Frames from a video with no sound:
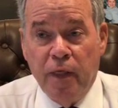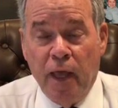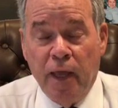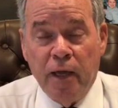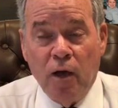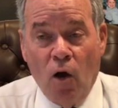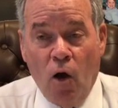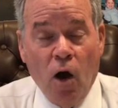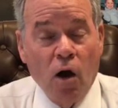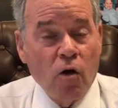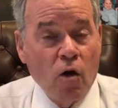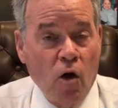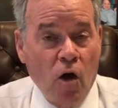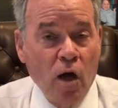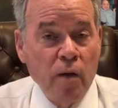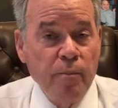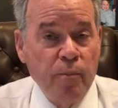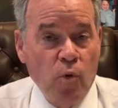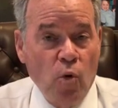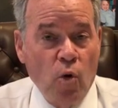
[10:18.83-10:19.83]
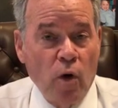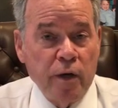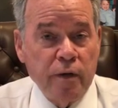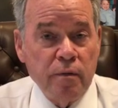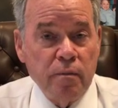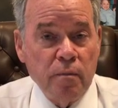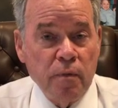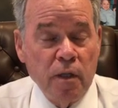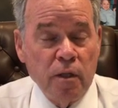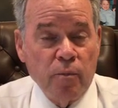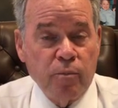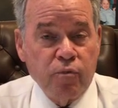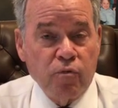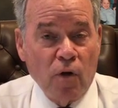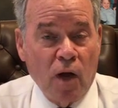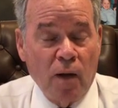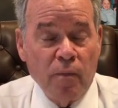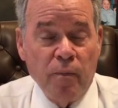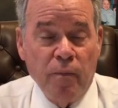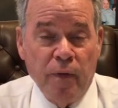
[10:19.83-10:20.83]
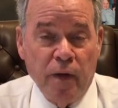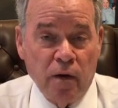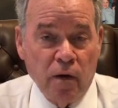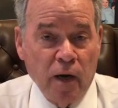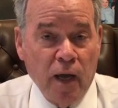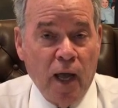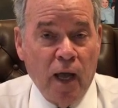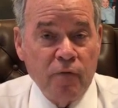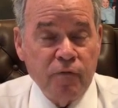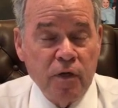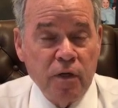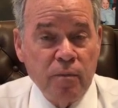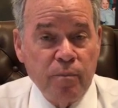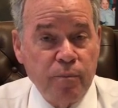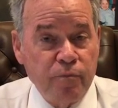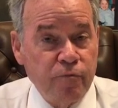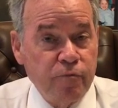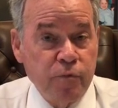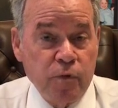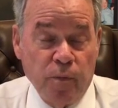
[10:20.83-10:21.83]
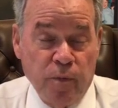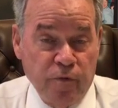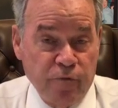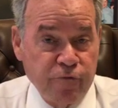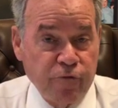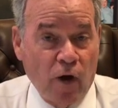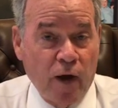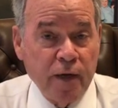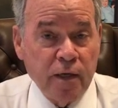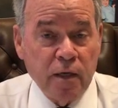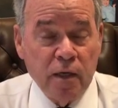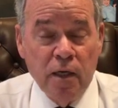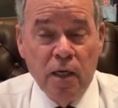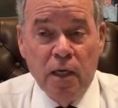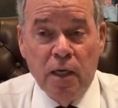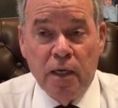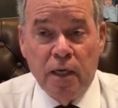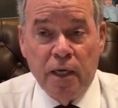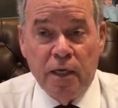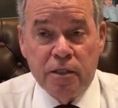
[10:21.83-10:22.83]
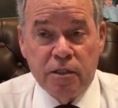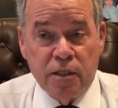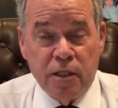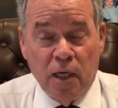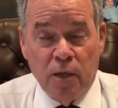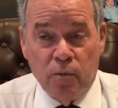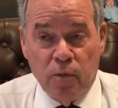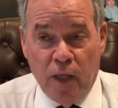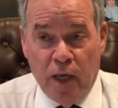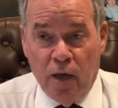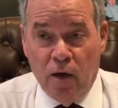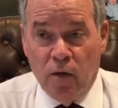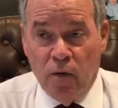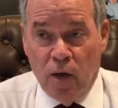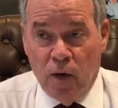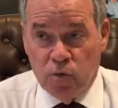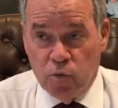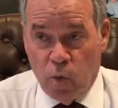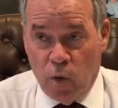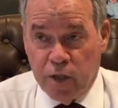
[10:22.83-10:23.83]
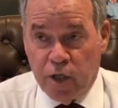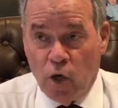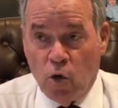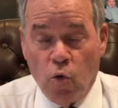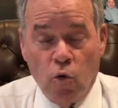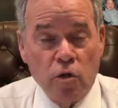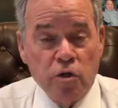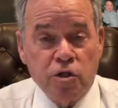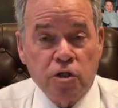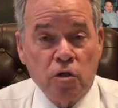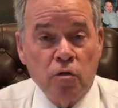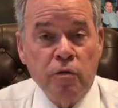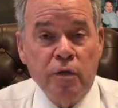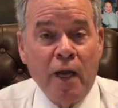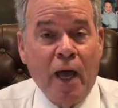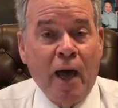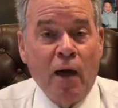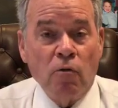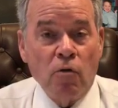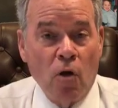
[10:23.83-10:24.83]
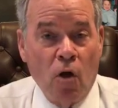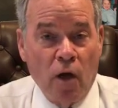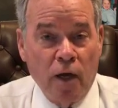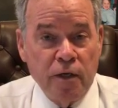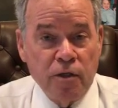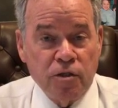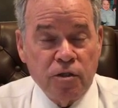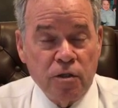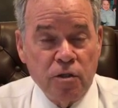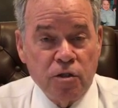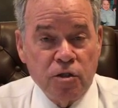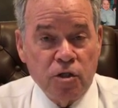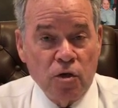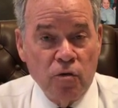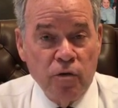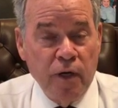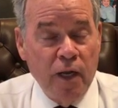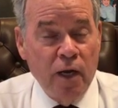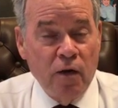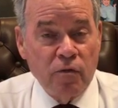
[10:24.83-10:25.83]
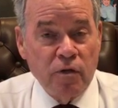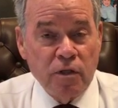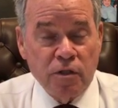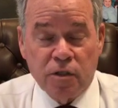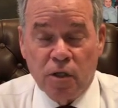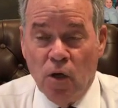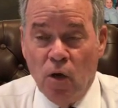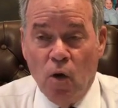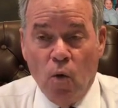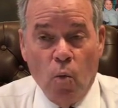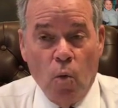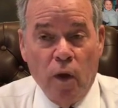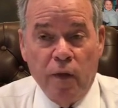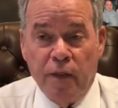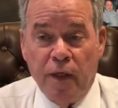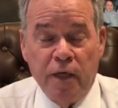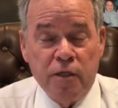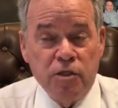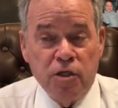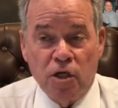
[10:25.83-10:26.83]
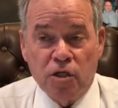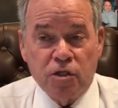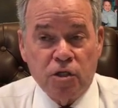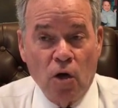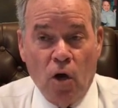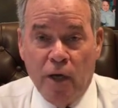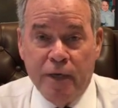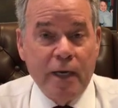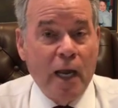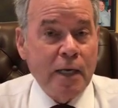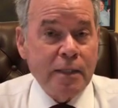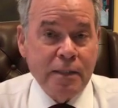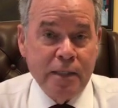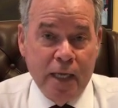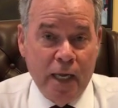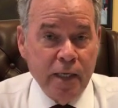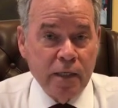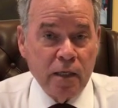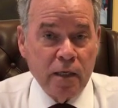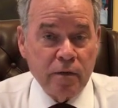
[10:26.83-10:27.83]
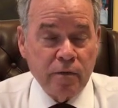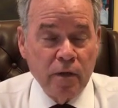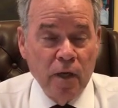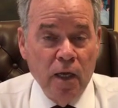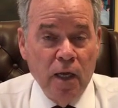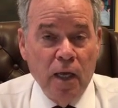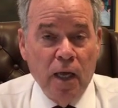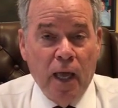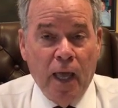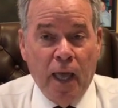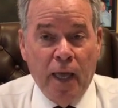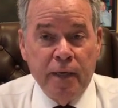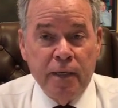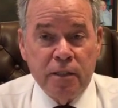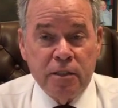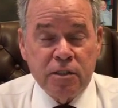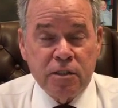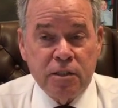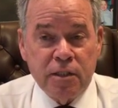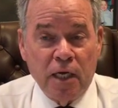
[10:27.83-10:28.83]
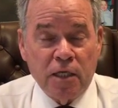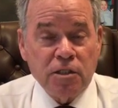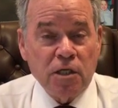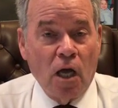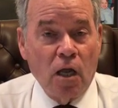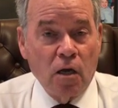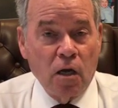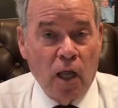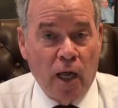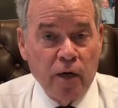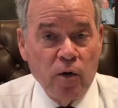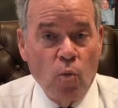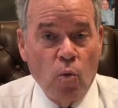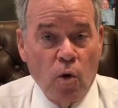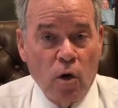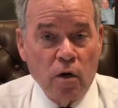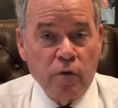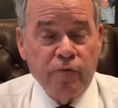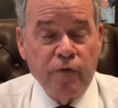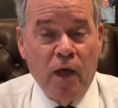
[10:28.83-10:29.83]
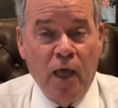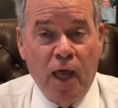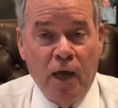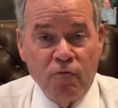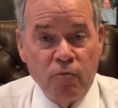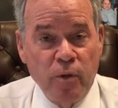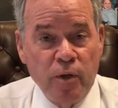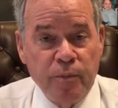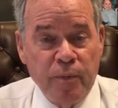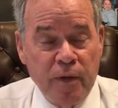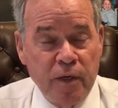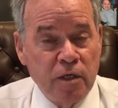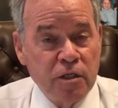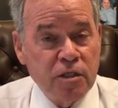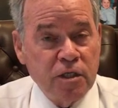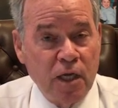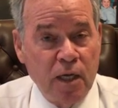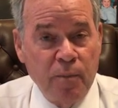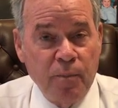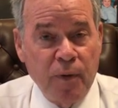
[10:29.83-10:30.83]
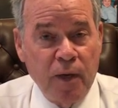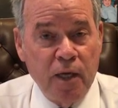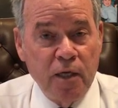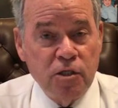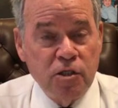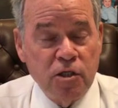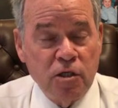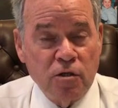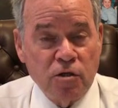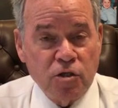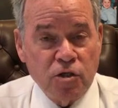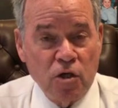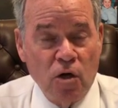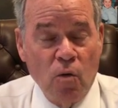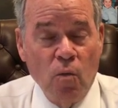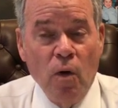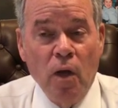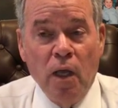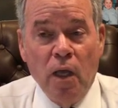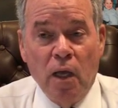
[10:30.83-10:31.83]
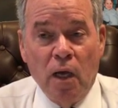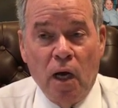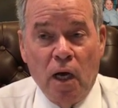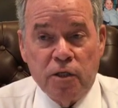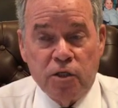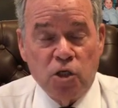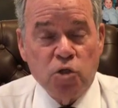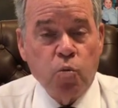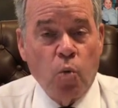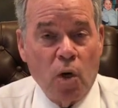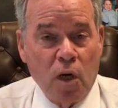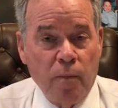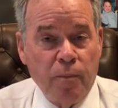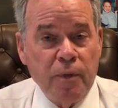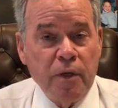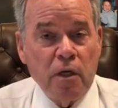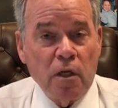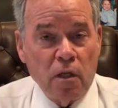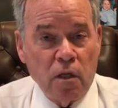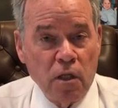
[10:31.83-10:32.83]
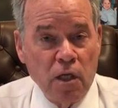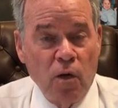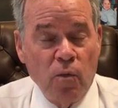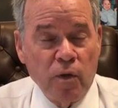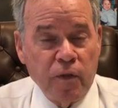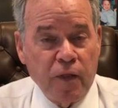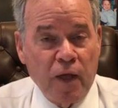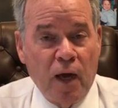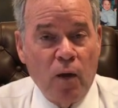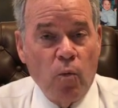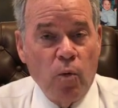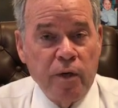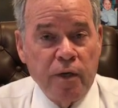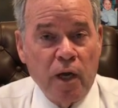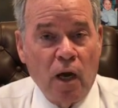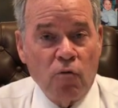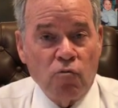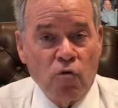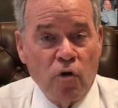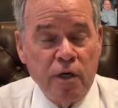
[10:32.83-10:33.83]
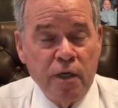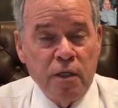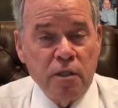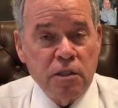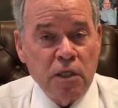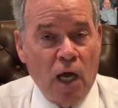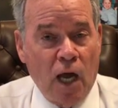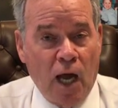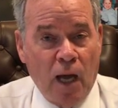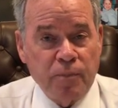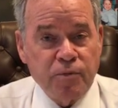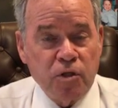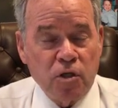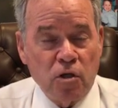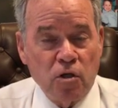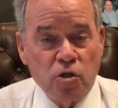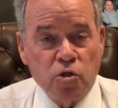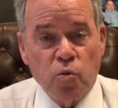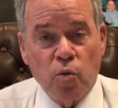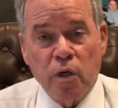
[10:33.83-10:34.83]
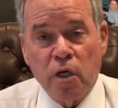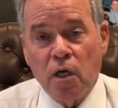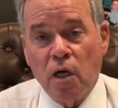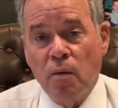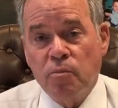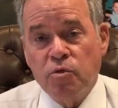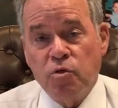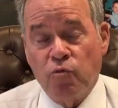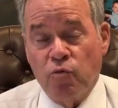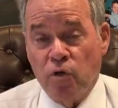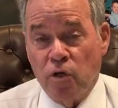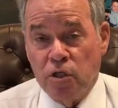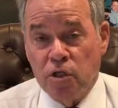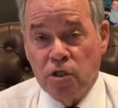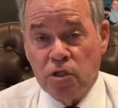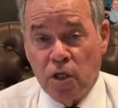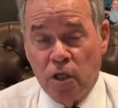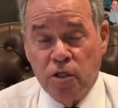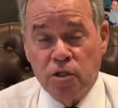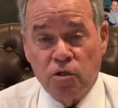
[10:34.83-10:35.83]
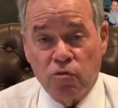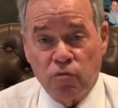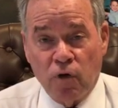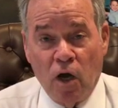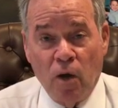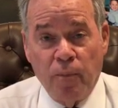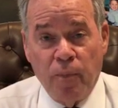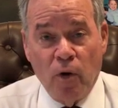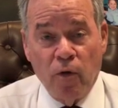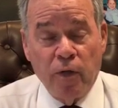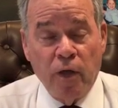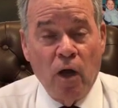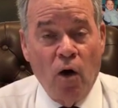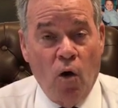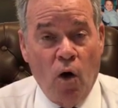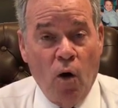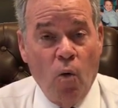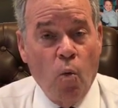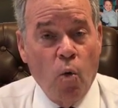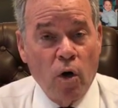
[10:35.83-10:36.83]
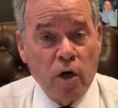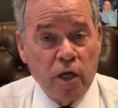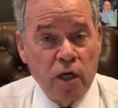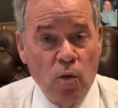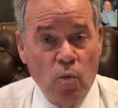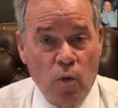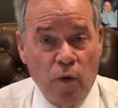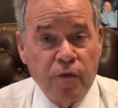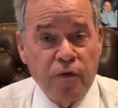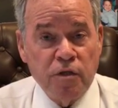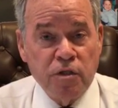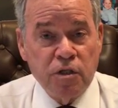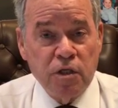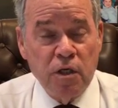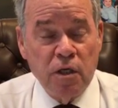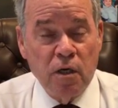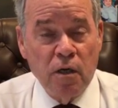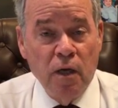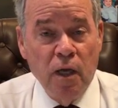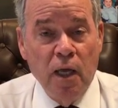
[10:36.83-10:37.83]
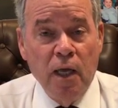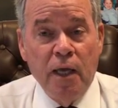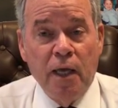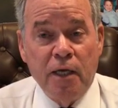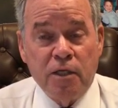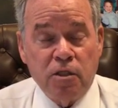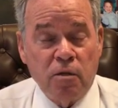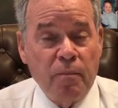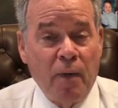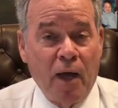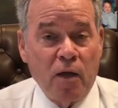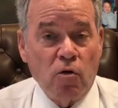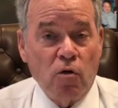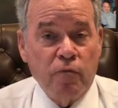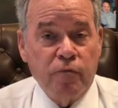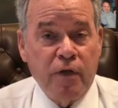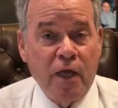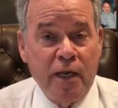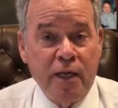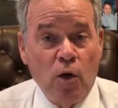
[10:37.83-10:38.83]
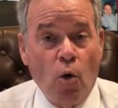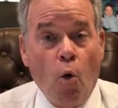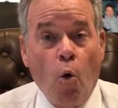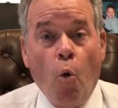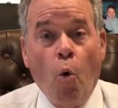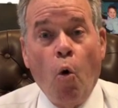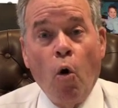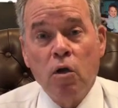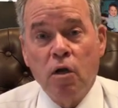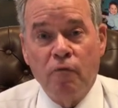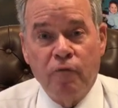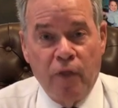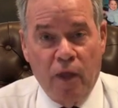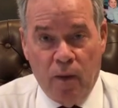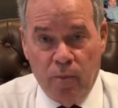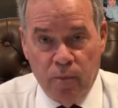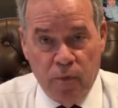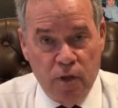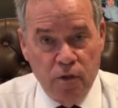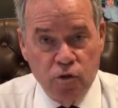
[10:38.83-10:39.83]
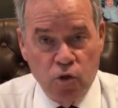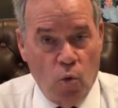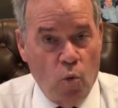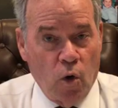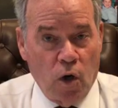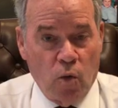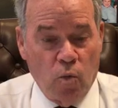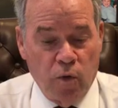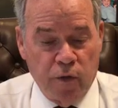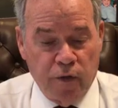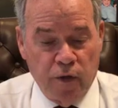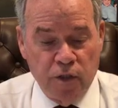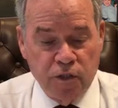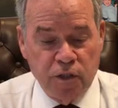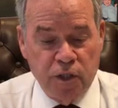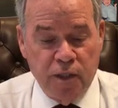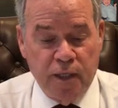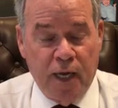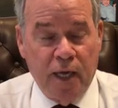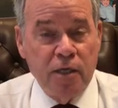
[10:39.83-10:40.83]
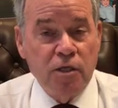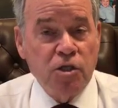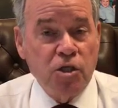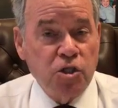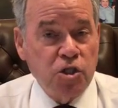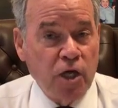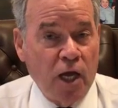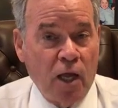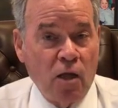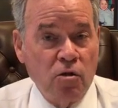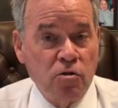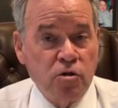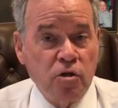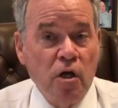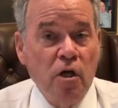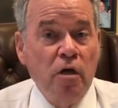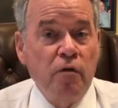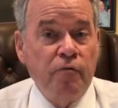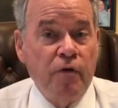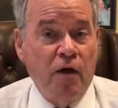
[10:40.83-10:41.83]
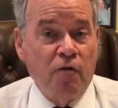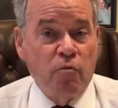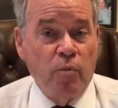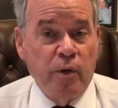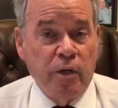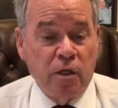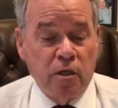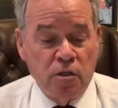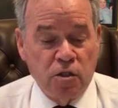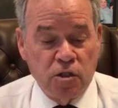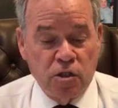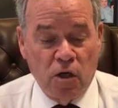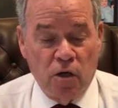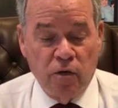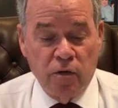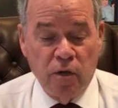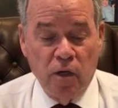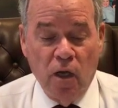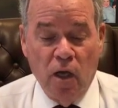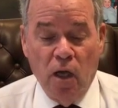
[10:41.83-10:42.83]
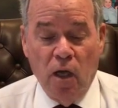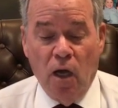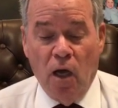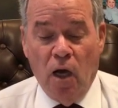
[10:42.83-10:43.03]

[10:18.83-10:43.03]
They are on board, and the problem they are having, to be frank, is they are, is what they call certain outliers in certain areas where they just are not getting it. And it takes a lot of work for everybody to be on the same page here. So I just want to be clear with that. We're not running into obstacles when it comes to religious leaders in Arapahoe. They are working with us here. It's a matter of getting all of them to work with us, and that is a challenge for everybody concerned.